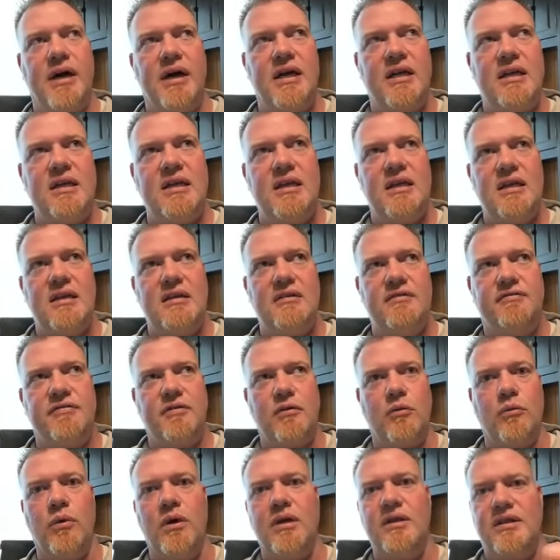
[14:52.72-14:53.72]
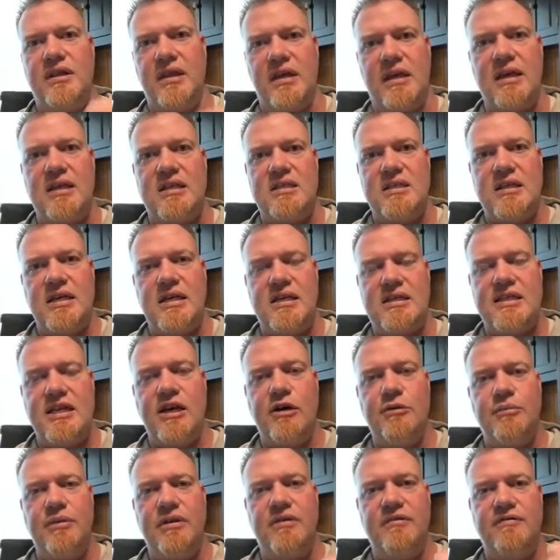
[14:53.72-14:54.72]
But for one thing, it's
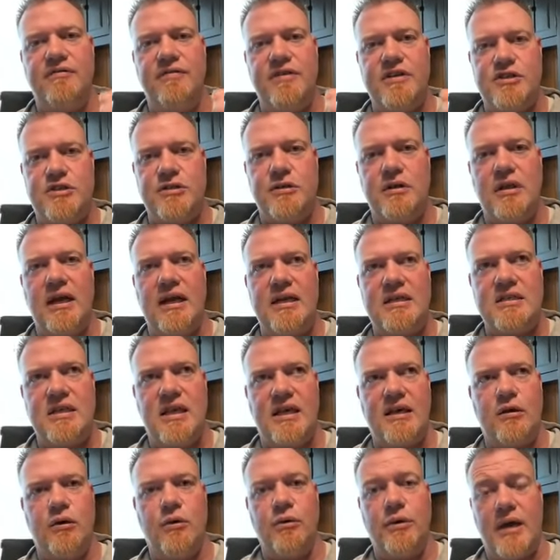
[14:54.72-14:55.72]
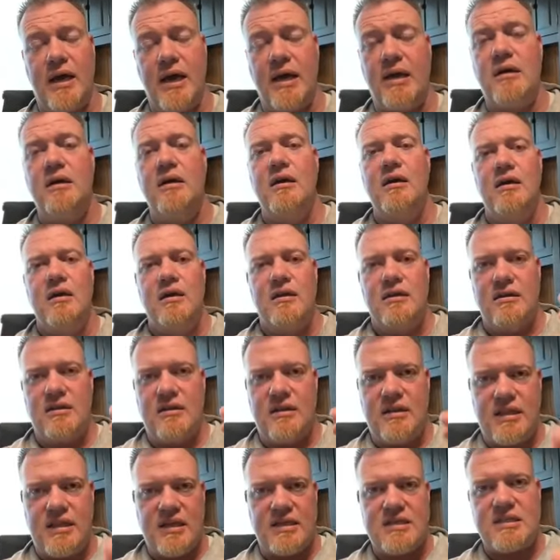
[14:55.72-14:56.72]
helped me visualize like, okay,
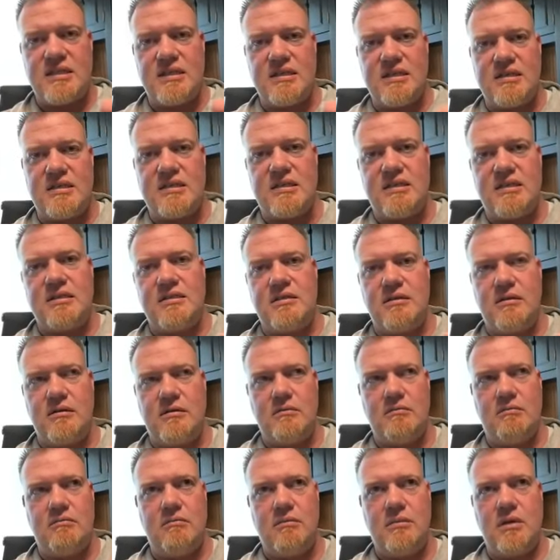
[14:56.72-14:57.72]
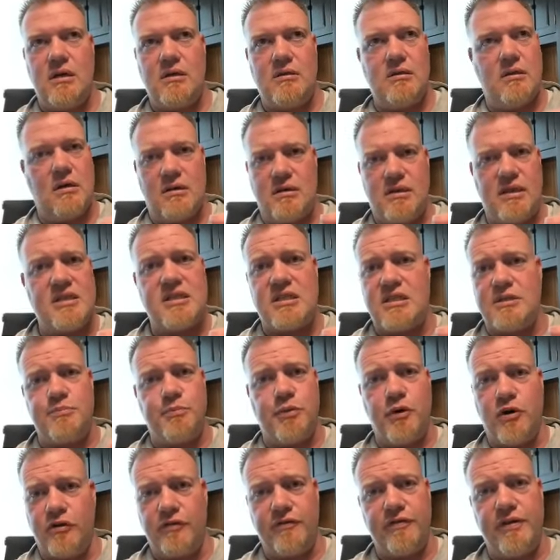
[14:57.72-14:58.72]
this is this is
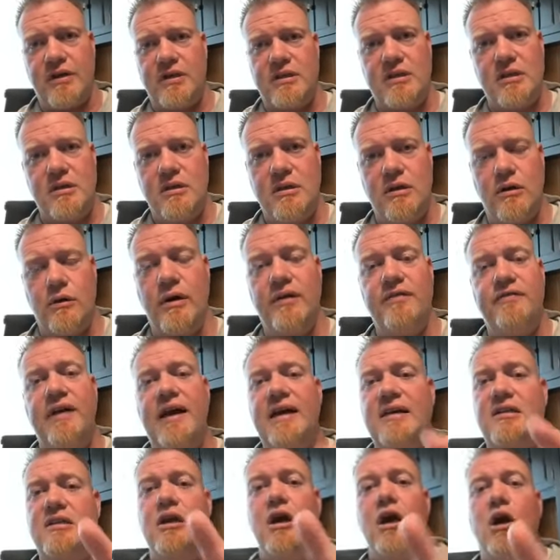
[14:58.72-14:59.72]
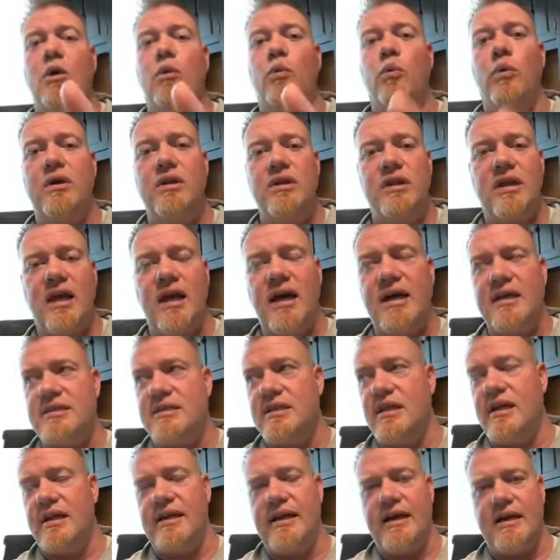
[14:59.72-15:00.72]
perfect. In fact, one of the guys
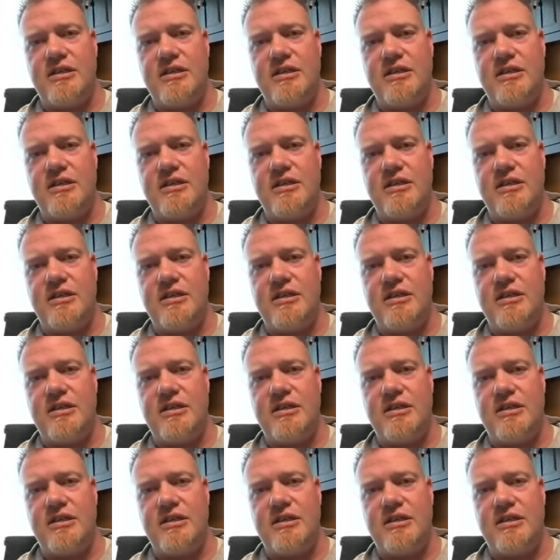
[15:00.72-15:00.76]
that I